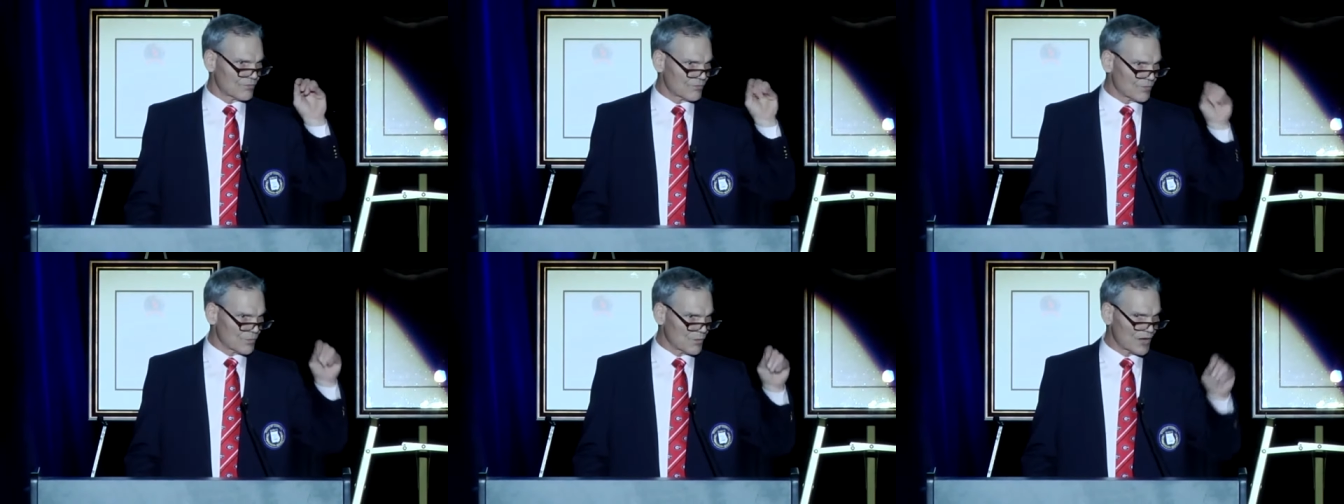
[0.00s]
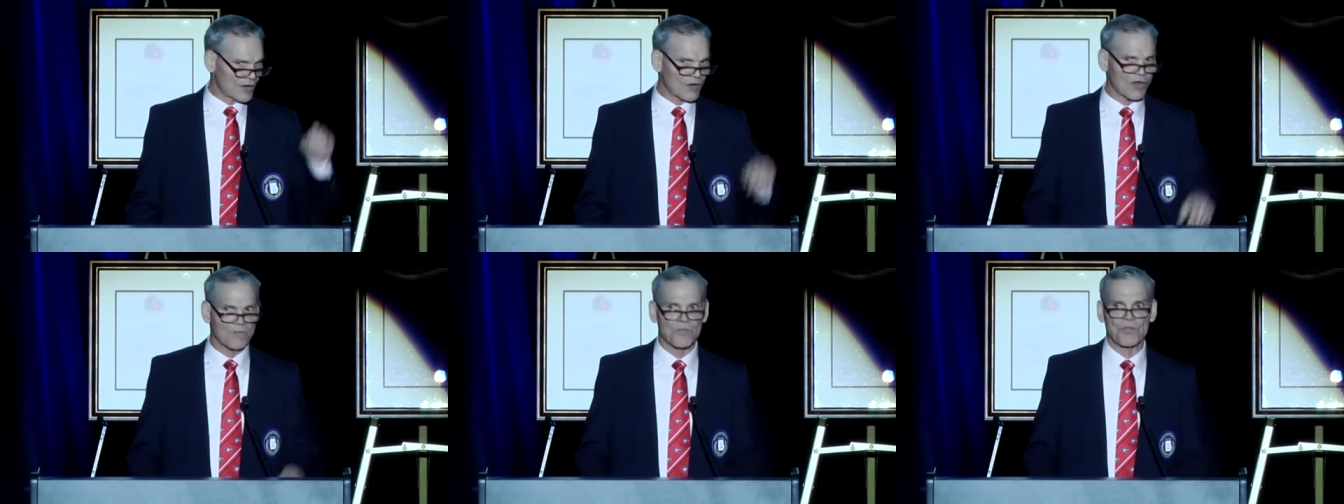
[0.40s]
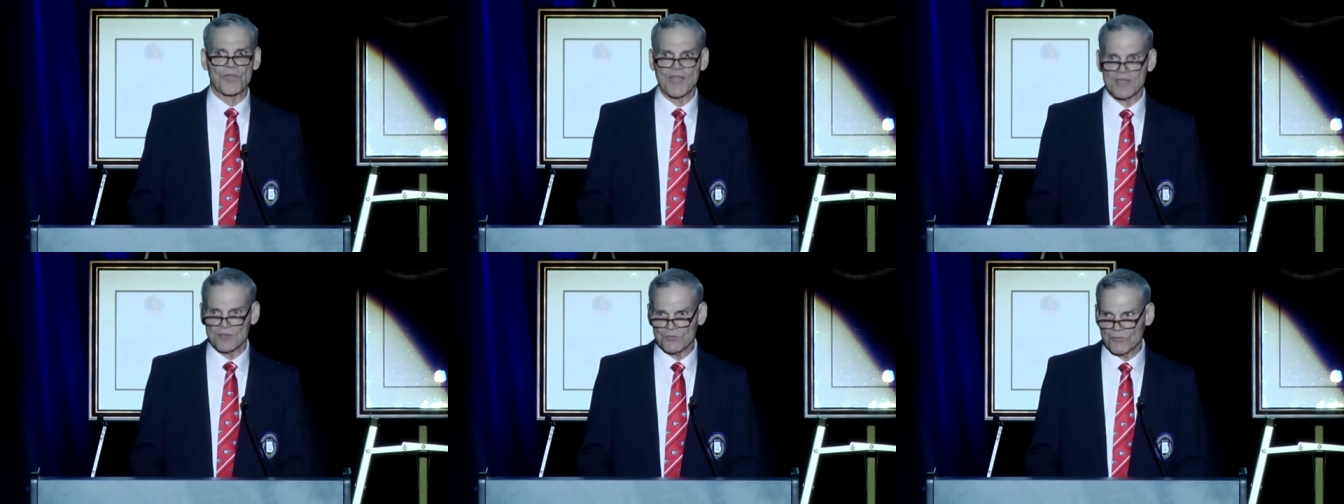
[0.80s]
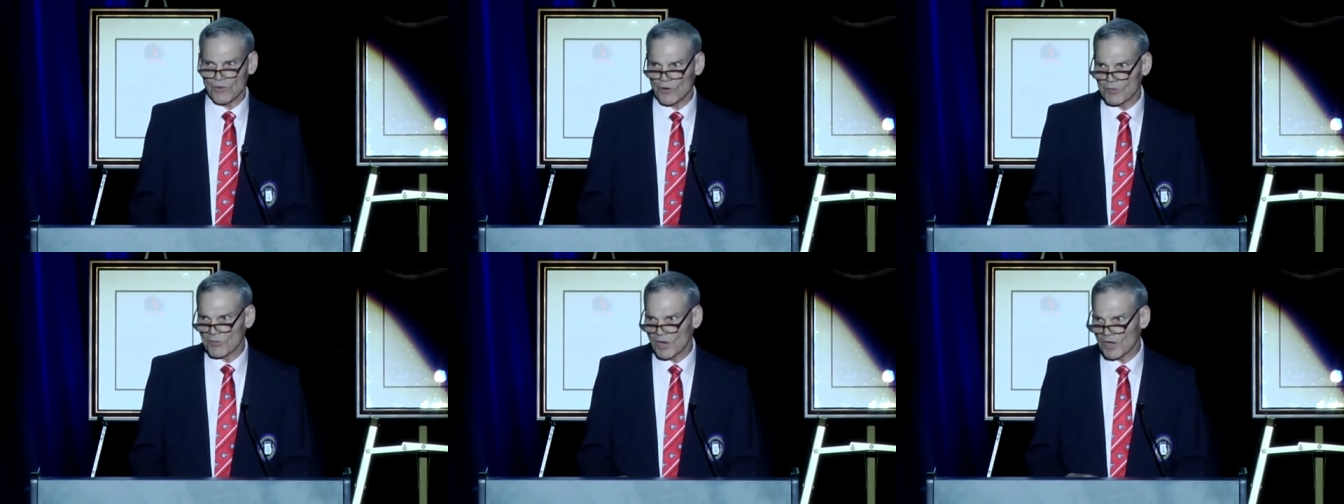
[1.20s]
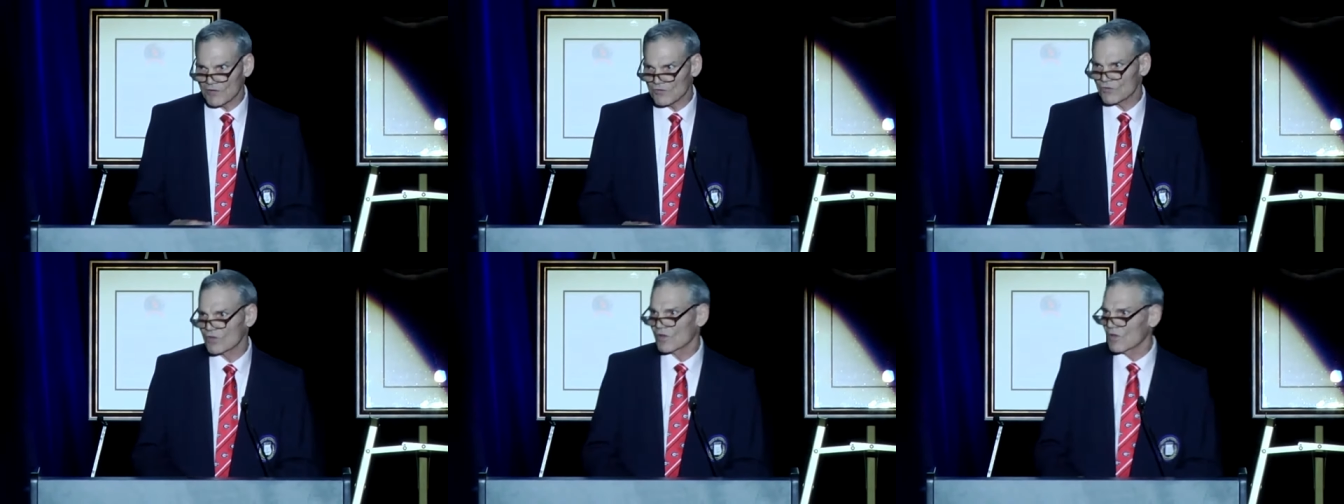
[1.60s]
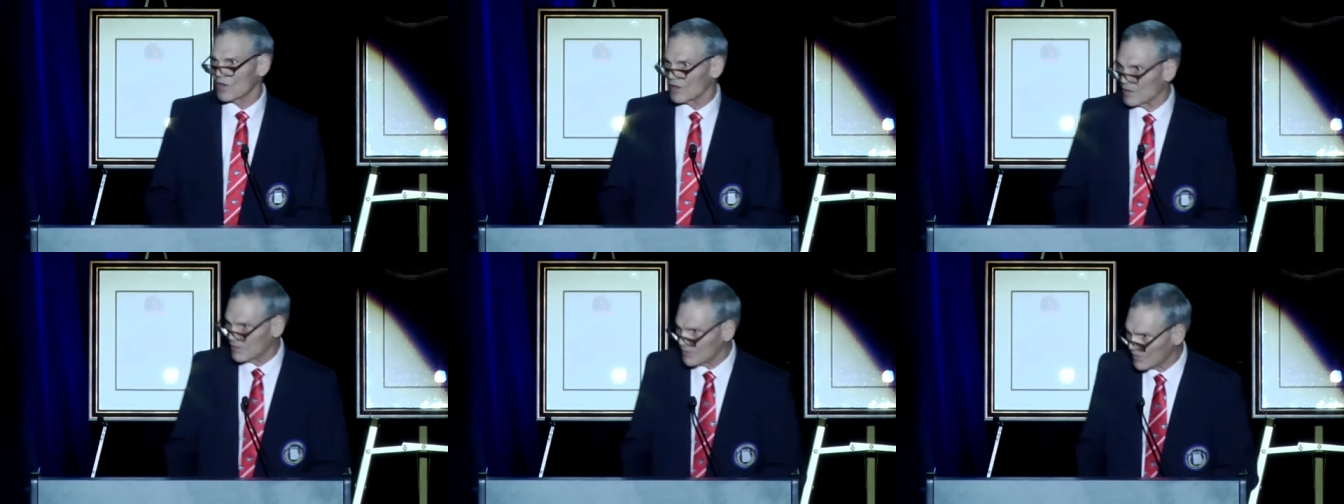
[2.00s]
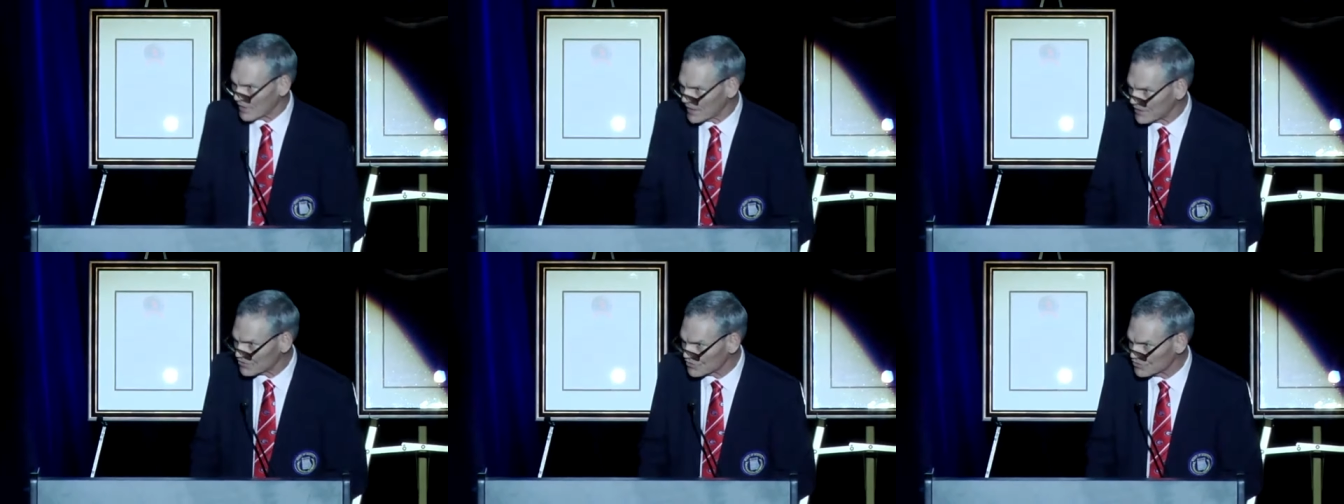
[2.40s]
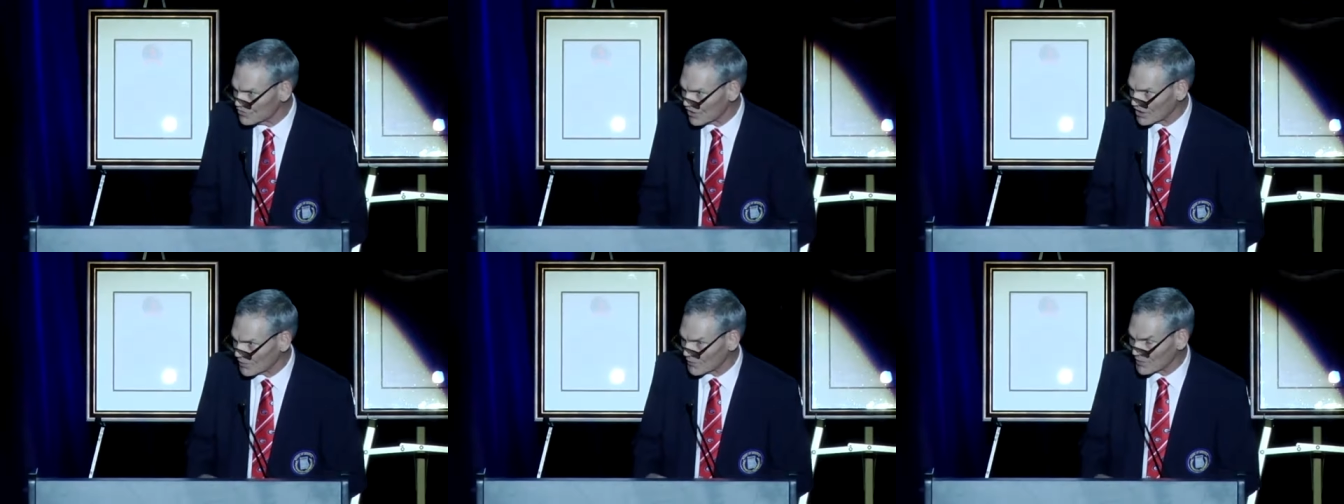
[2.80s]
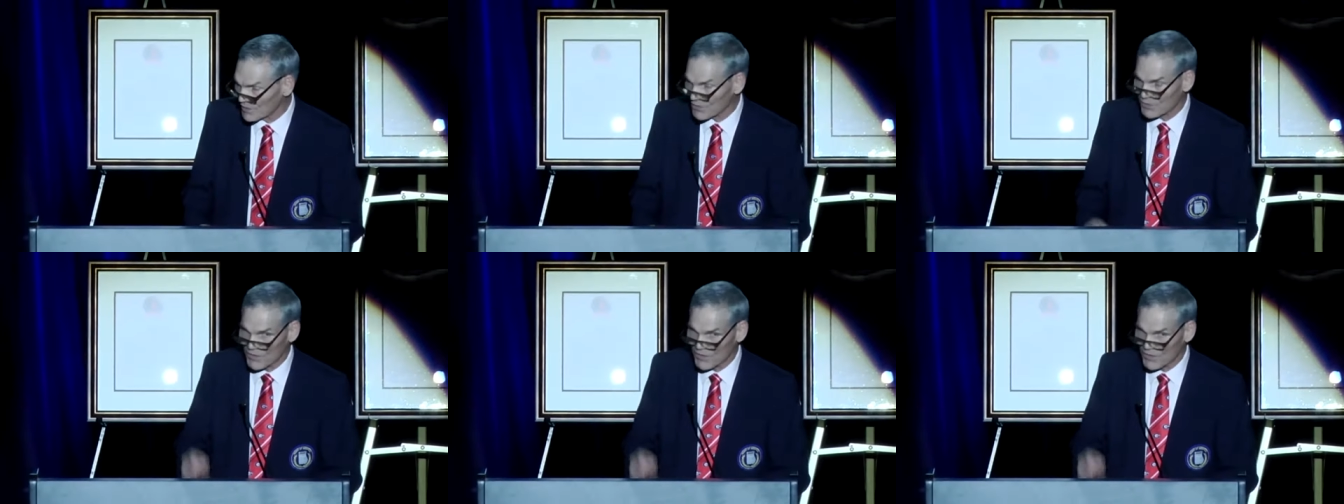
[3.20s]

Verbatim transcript: from Ray Goff. Thank you very much. Ladies and gentlemen,